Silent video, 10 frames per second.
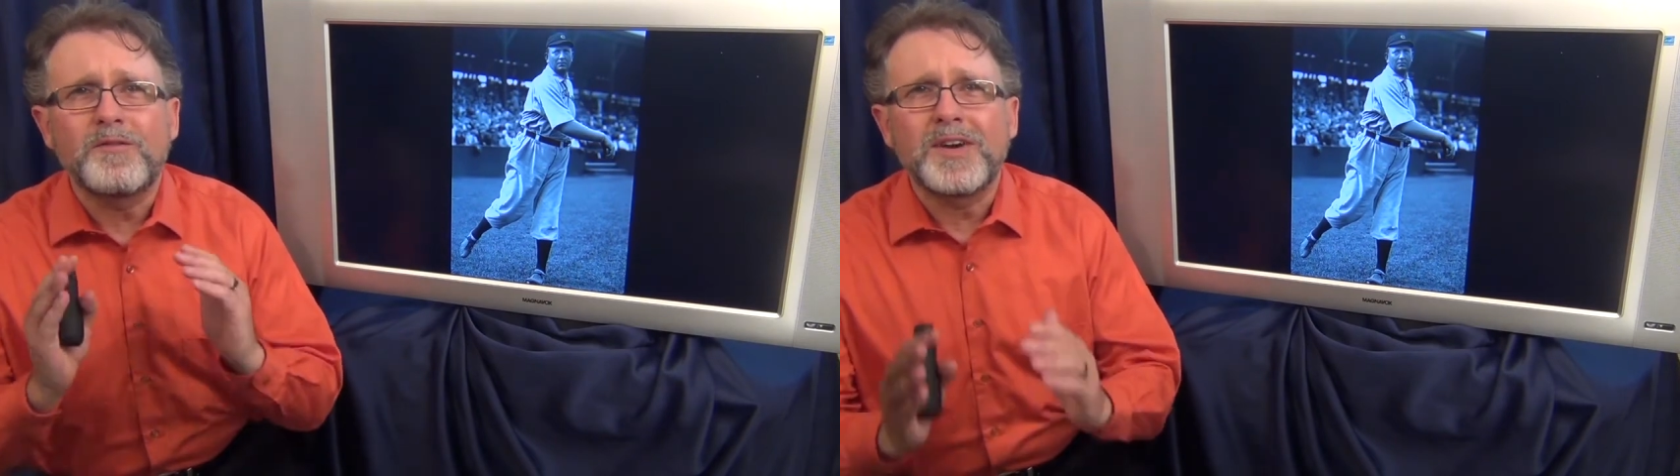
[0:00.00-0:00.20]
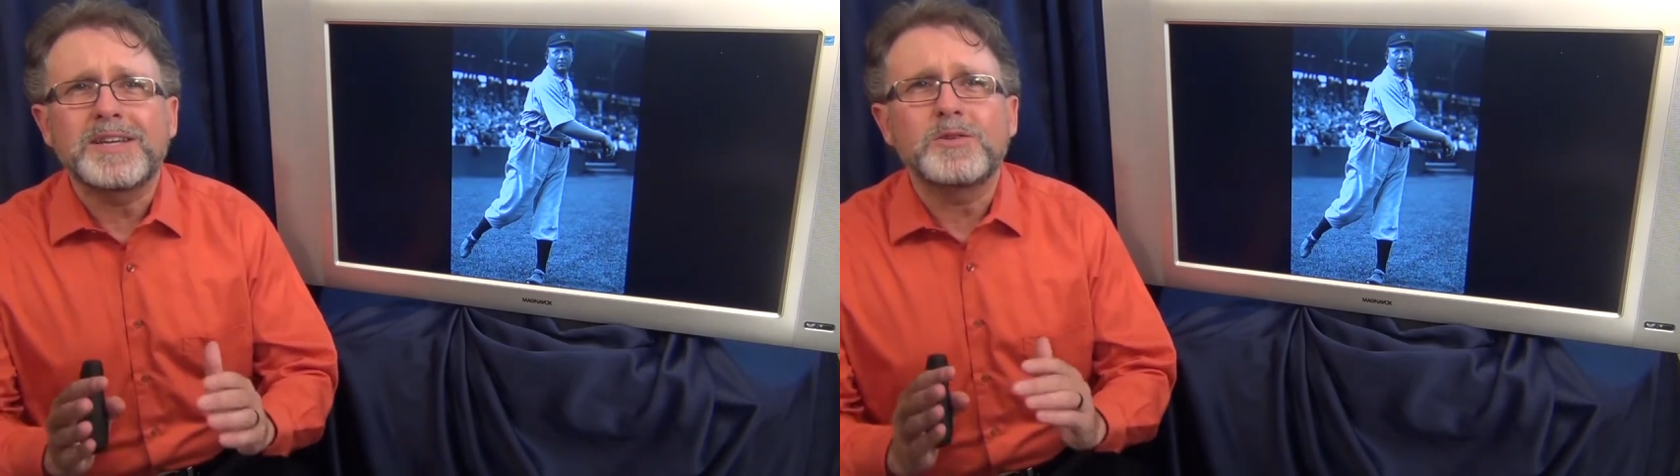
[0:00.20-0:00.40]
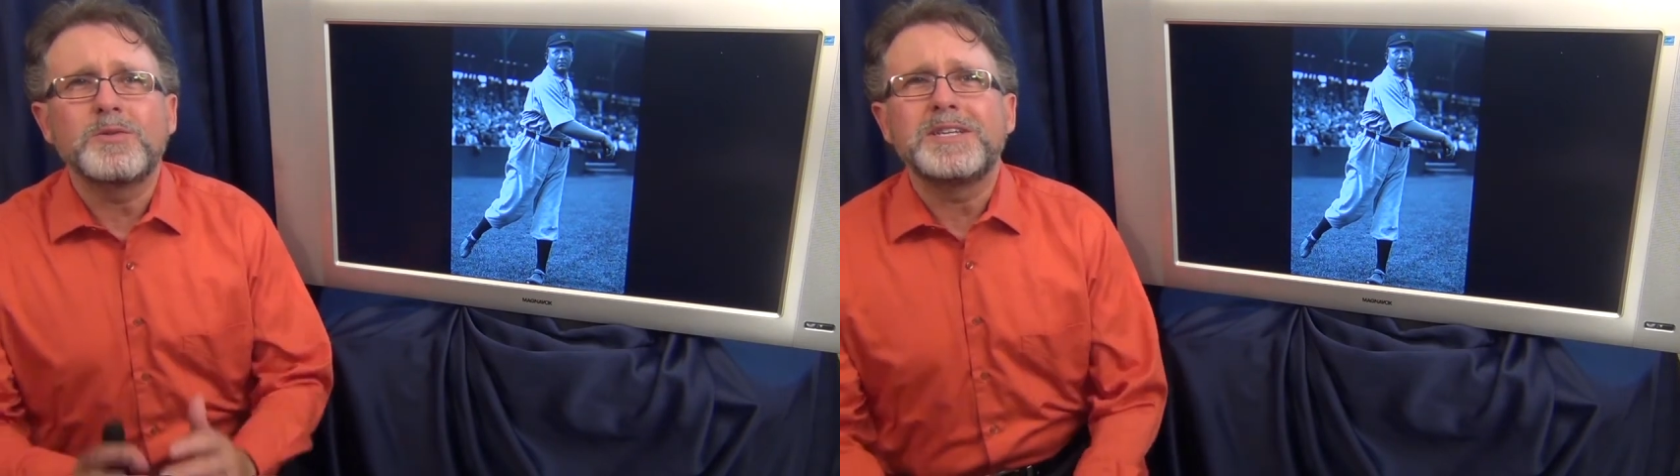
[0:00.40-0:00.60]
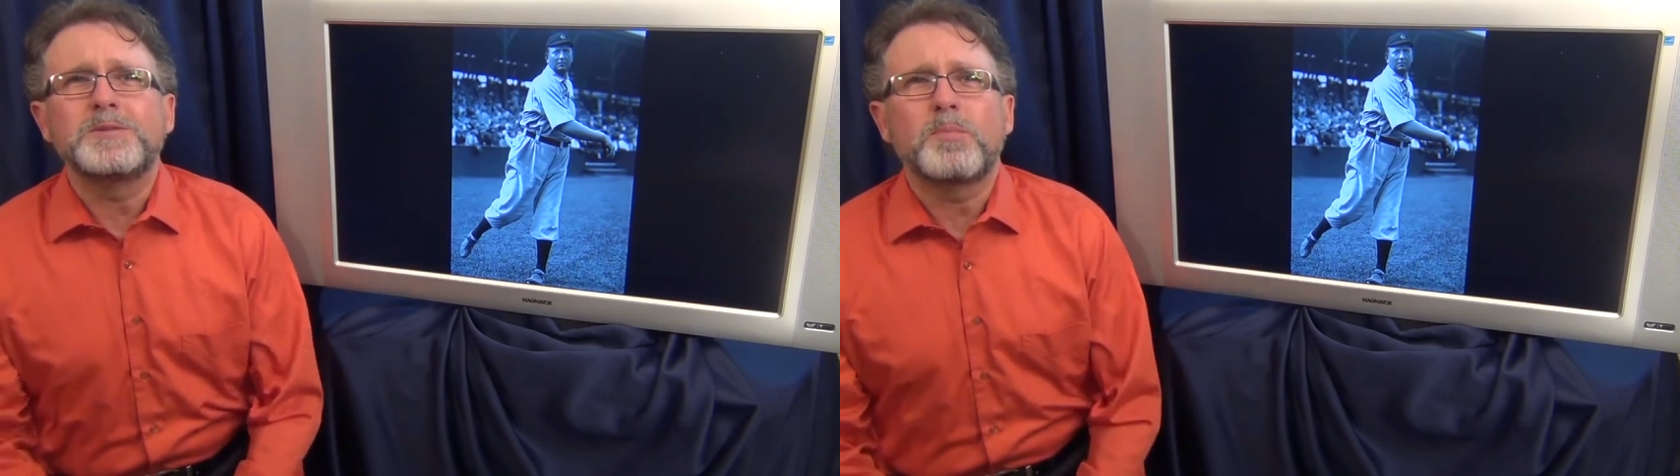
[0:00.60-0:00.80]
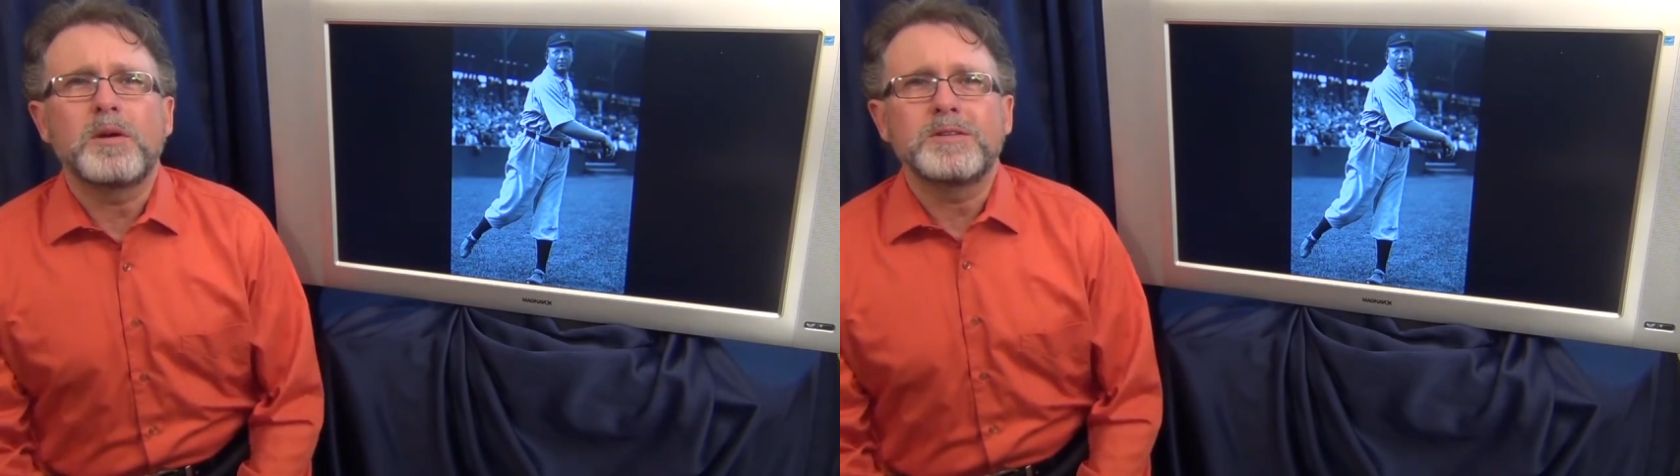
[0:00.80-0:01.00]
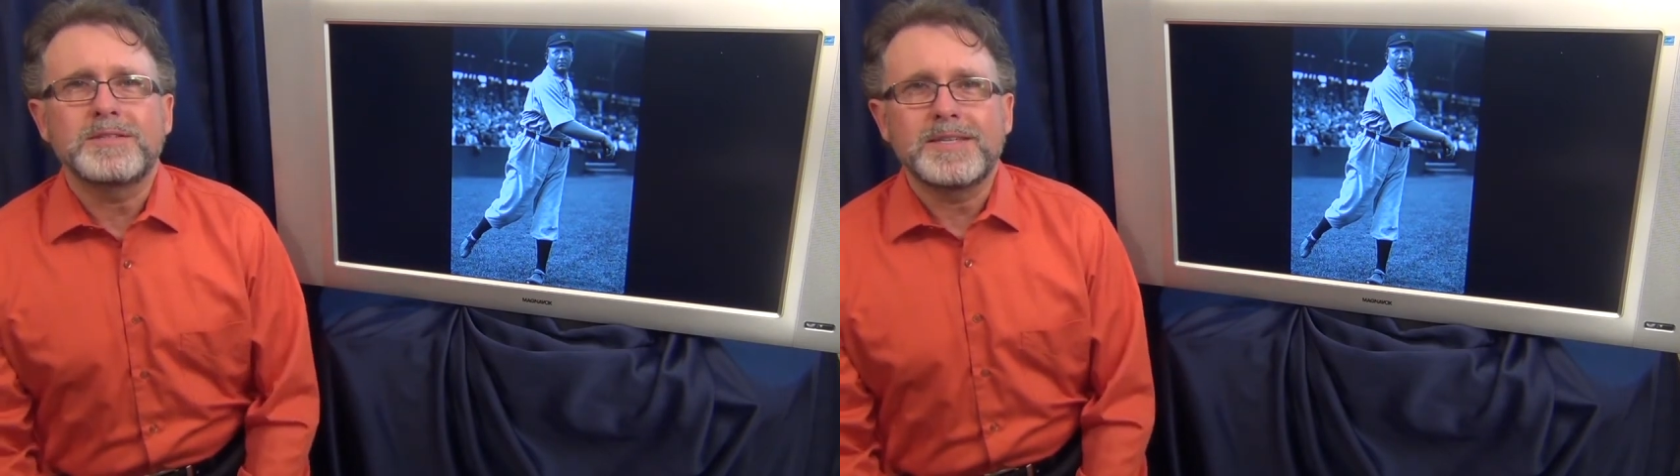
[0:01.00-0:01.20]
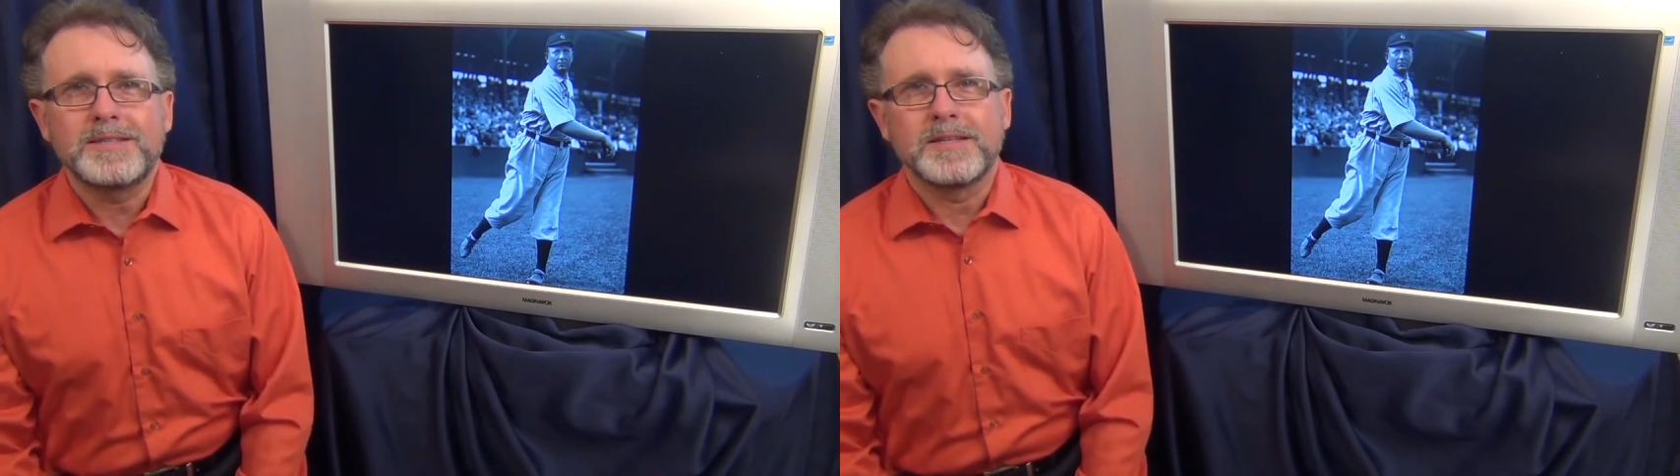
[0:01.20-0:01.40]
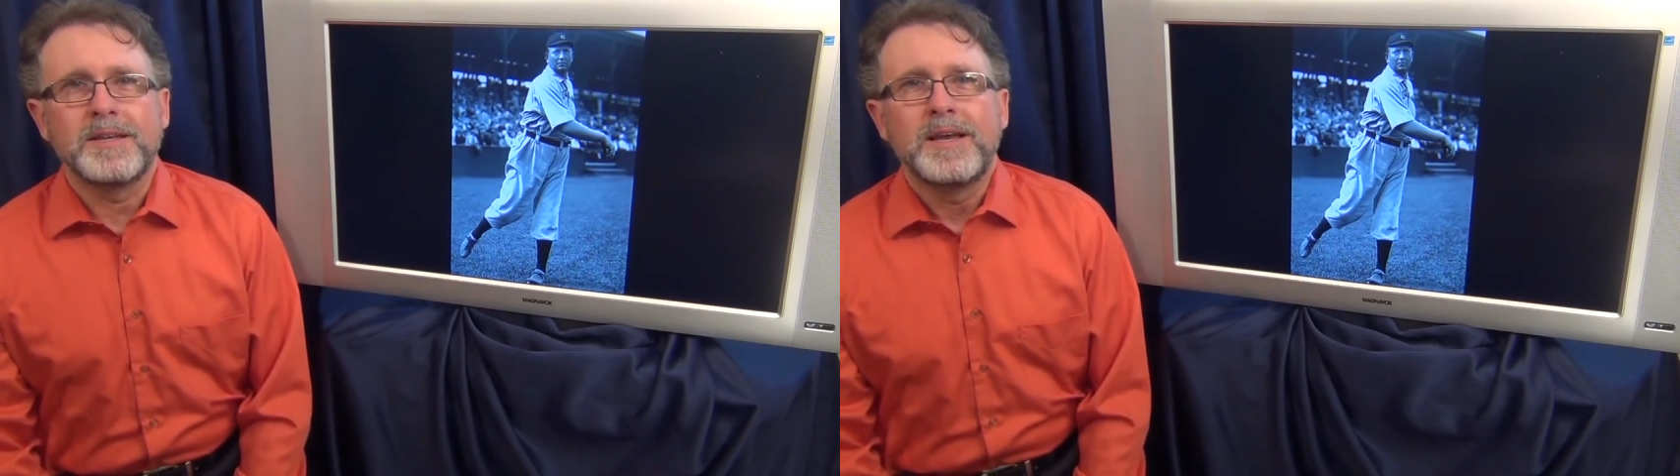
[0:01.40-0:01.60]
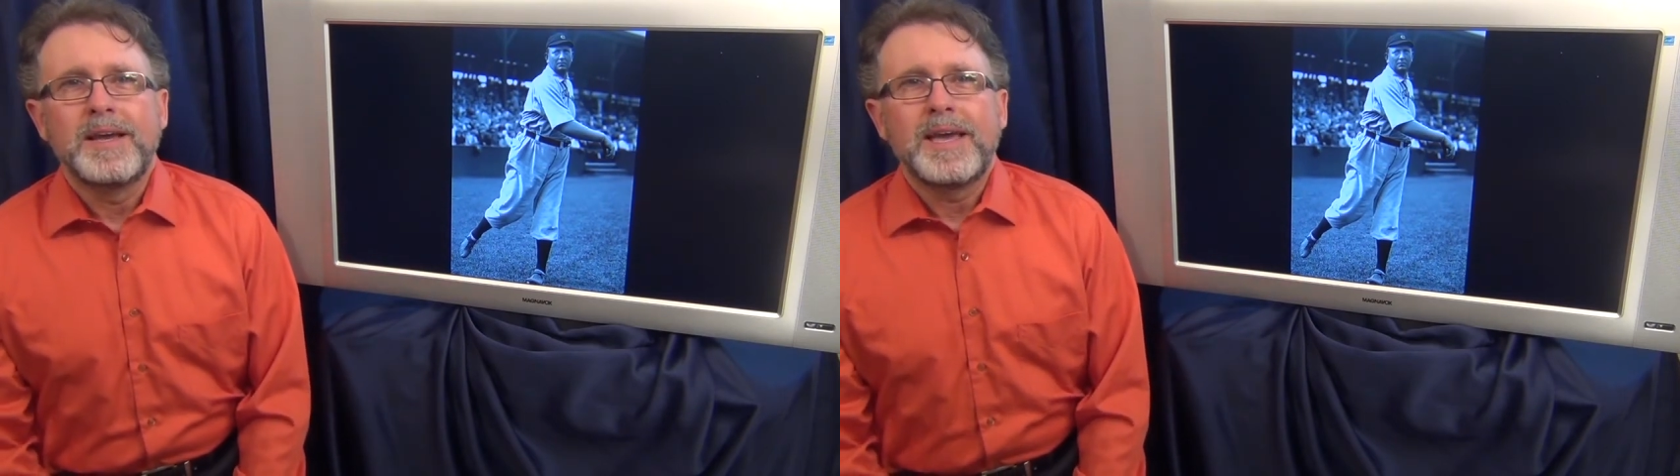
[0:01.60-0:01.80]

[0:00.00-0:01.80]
victories per season.